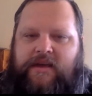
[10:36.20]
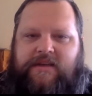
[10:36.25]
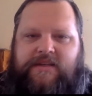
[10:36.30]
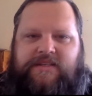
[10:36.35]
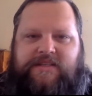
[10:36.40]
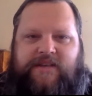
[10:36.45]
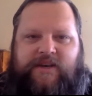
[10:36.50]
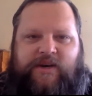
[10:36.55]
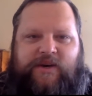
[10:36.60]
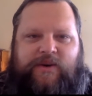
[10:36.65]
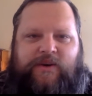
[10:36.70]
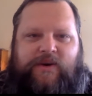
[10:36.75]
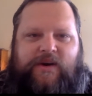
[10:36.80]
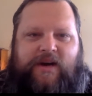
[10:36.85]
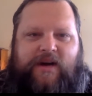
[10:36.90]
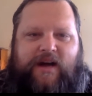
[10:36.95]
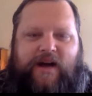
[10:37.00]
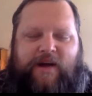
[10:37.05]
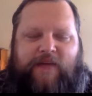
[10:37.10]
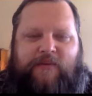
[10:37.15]
So
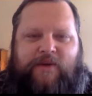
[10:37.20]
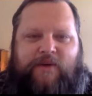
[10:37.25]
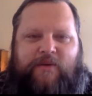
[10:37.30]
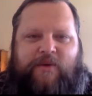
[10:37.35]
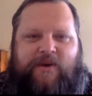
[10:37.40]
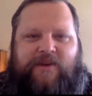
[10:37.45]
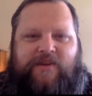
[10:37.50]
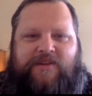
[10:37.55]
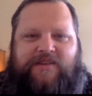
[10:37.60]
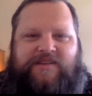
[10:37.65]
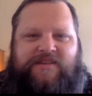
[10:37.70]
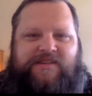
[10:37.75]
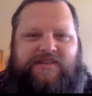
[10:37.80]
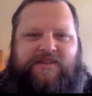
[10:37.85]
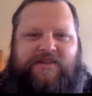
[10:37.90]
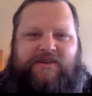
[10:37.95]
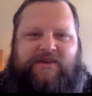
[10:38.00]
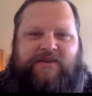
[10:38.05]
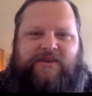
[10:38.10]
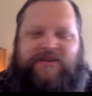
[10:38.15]
I'm going to wear this
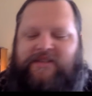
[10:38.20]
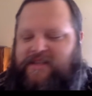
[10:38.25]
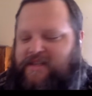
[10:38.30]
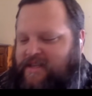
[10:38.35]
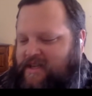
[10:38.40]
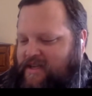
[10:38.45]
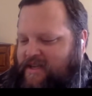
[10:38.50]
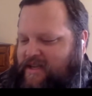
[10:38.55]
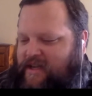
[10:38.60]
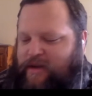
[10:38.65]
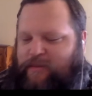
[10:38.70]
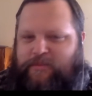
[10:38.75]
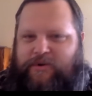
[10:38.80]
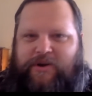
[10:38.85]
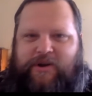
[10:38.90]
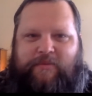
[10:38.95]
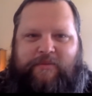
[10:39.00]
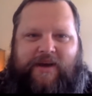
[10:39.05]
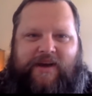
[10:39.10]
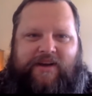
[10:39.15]
stole. I'll
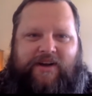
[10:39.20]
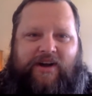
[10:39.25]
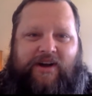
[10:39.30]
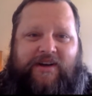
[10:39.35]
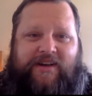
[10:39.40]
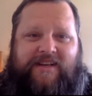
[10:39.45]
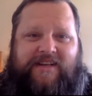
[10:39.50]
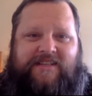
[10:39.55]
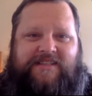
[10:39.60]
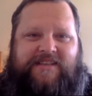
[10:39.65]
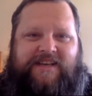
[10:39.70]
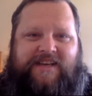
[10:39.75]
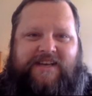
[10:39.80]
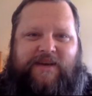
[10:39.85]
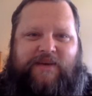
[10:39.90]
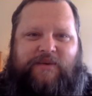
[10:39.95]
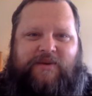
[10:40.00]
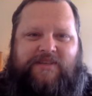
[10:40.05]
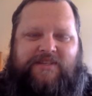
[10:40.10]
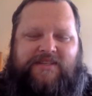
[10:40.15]
put it back on in a
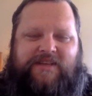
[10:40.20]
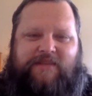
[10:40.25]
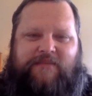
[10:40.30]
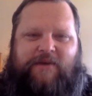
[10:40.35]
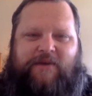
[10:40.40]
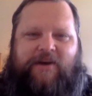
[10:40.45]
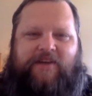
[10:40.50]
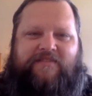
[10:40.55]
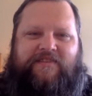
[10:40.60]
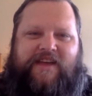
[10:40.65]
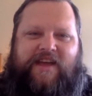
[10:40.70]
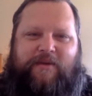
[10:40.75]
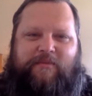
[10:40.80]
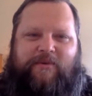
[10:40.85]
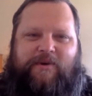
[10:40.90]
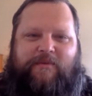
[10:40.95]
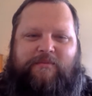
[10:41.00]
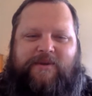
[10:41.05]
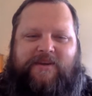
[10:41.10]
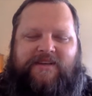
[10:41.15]
second once I'm off
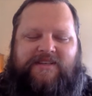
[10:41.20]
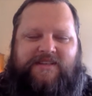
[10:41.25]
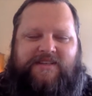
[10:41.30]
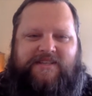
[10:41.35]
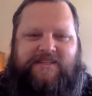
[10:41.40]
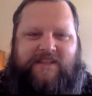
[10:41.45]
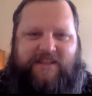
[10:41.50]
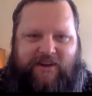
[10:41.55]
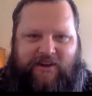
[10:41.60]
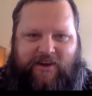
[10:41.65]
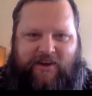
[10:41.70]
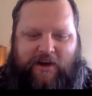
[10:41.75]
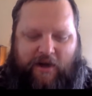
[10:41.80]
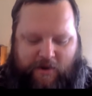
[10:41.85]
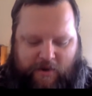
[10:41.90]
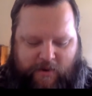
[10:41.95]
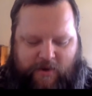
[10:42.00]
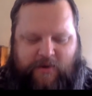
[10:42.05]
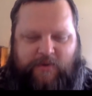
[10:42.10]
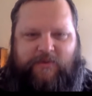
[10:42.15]
camera because it's a little
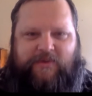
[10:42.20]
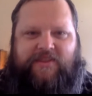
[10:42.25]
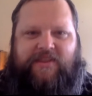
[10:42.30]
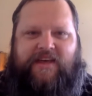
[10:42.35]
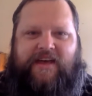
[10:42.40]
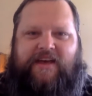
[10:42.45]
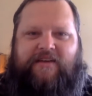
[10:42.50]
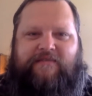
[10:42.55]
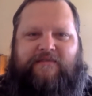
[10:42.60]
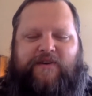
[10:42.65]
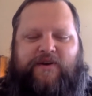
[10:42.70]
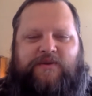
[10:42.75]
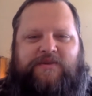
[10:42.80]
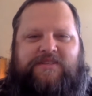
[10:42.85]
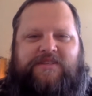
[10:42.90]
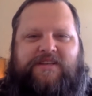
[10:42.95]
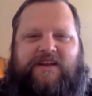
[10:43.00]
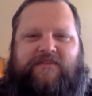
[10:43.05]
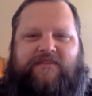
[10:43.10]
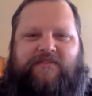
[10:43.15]
awkward with the
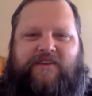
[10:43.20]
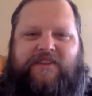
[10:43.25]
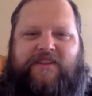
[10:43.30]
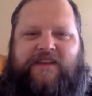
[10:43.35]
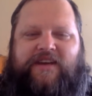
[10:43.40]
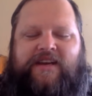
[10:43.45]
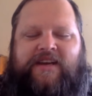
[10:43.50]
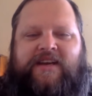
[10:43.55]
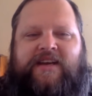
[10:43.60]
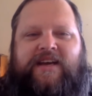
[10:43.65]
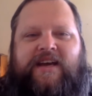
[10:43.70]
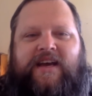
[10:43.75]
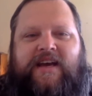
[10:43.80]
headphones and everything.